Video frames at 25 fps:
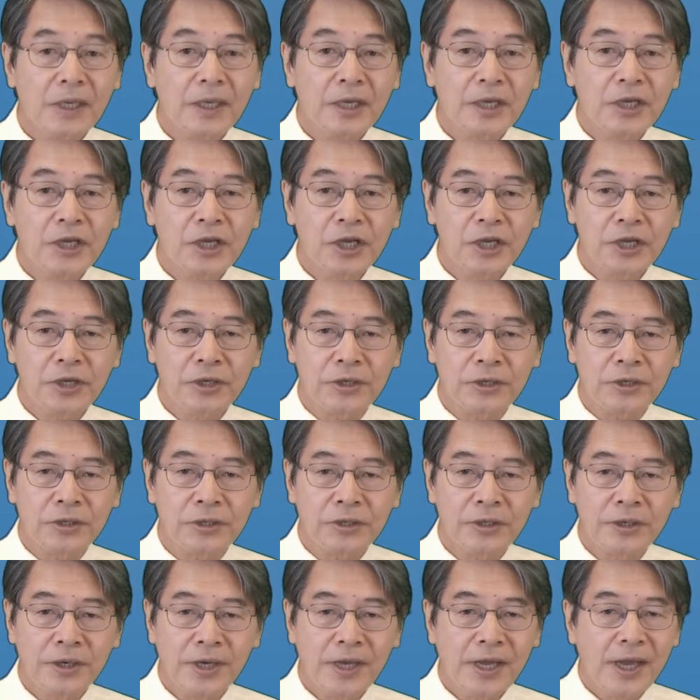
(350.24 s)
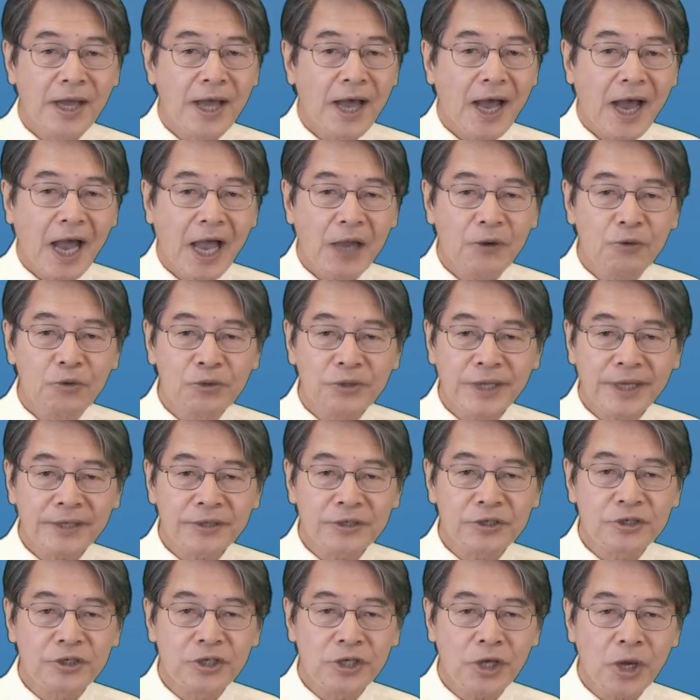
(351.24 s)
Here, I would like
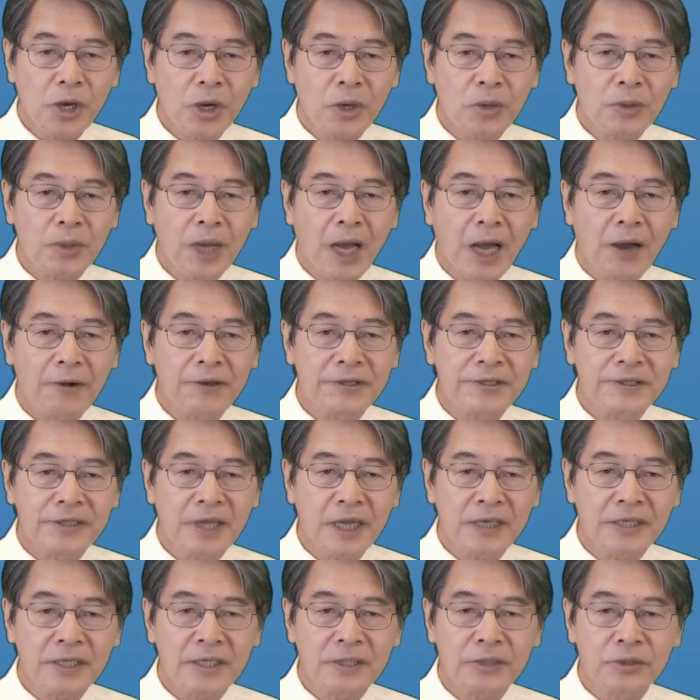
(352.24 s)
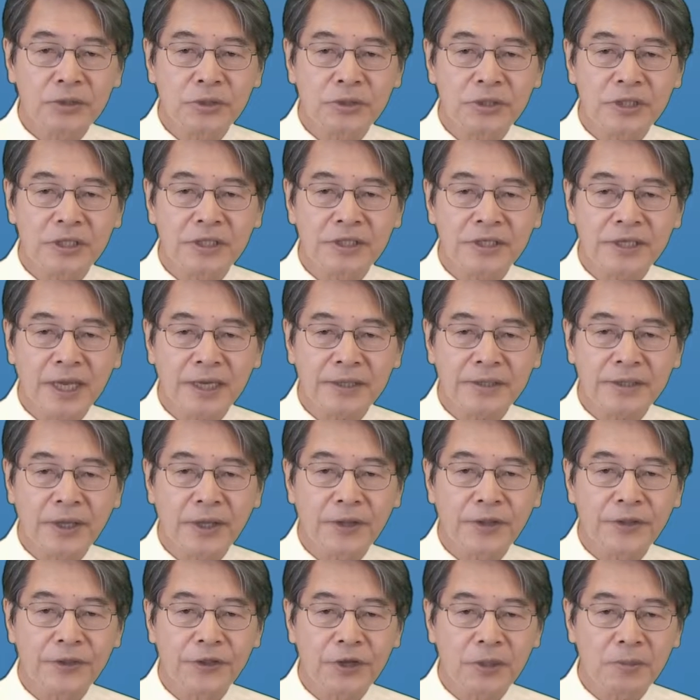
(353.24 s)
to show our study to detect
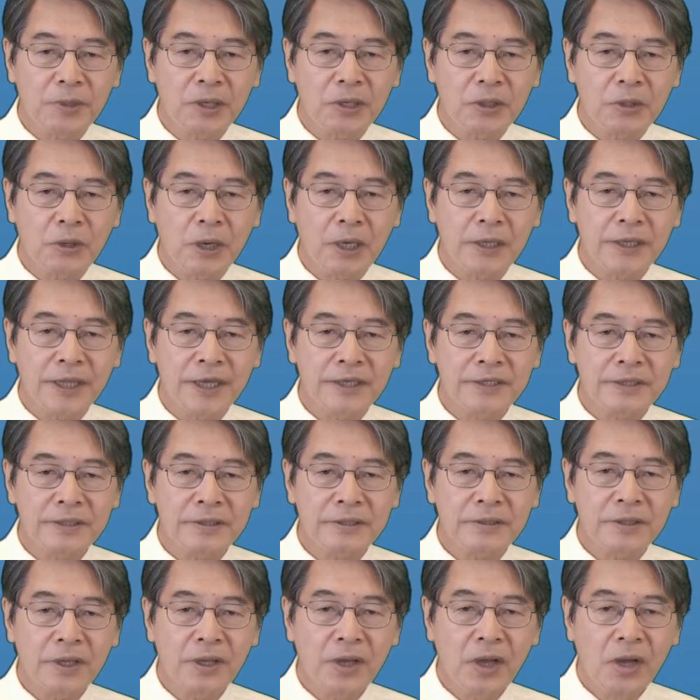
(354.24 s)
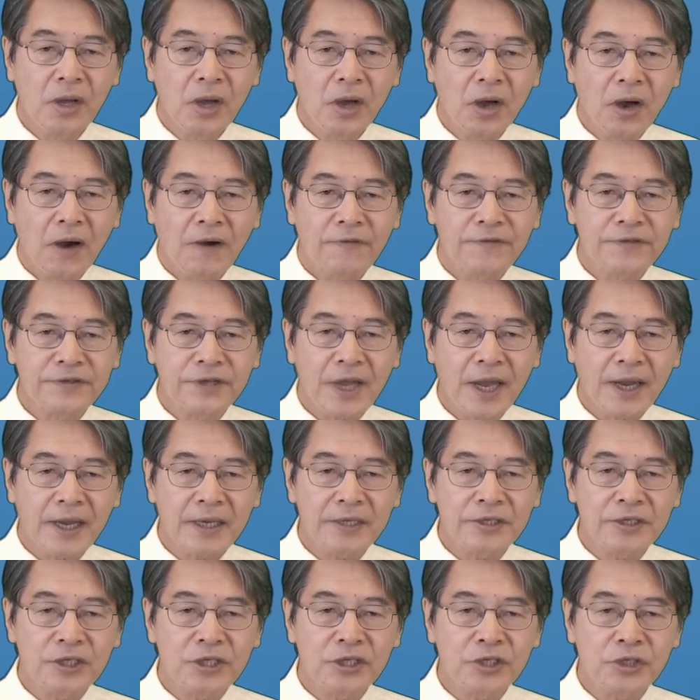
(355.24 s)
thermocoagulation of
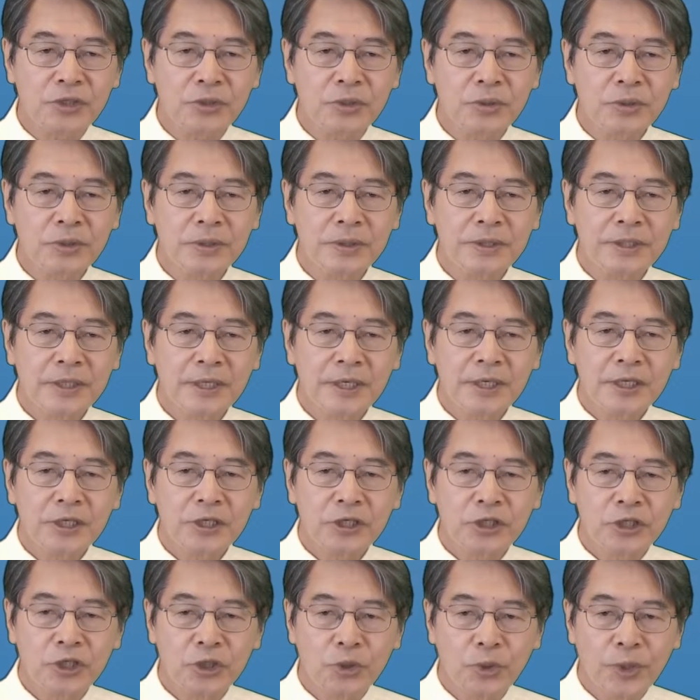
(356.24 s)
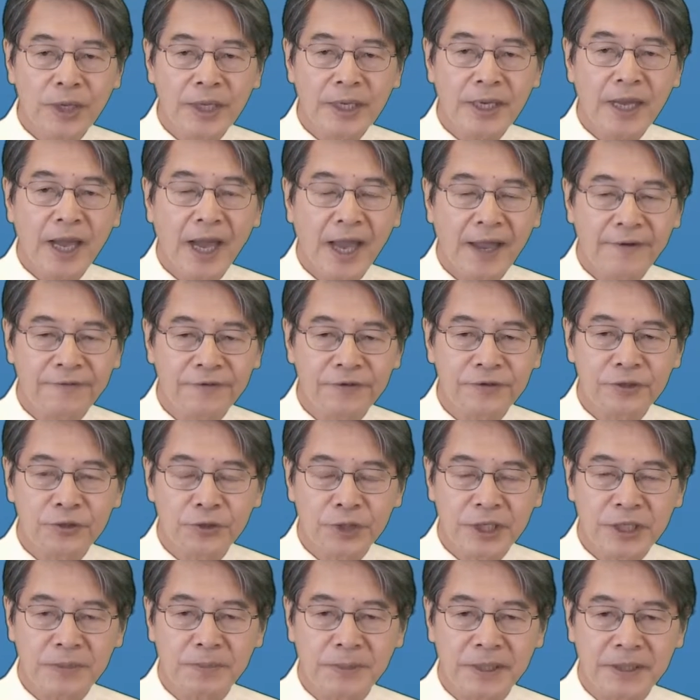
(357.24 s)
target tissue during HIFU
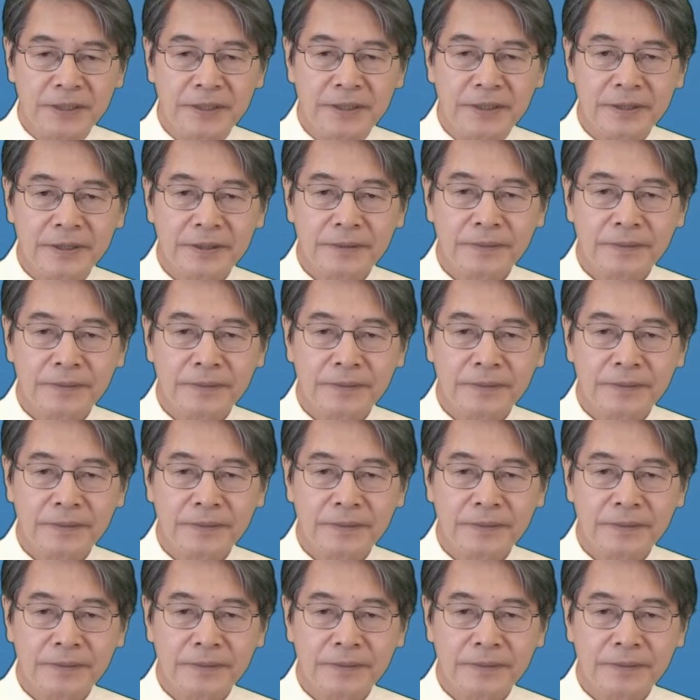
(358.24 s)
treatment.